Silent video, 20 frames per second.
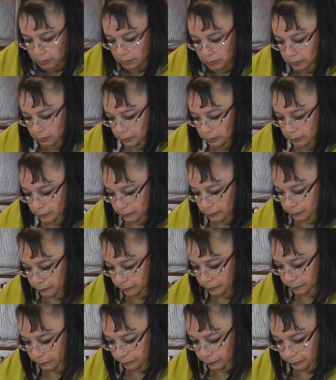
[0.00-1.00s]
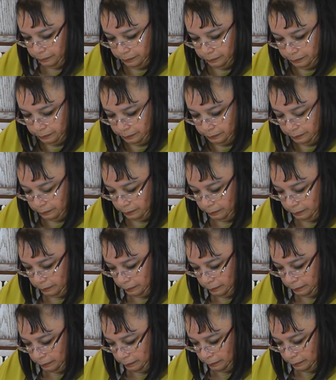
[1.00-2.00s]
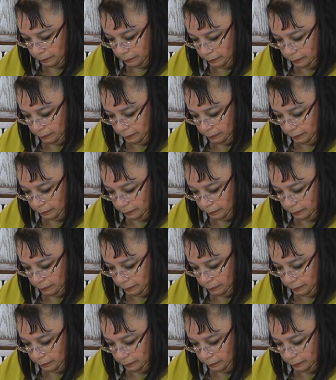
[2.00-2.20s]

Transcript: [no speech]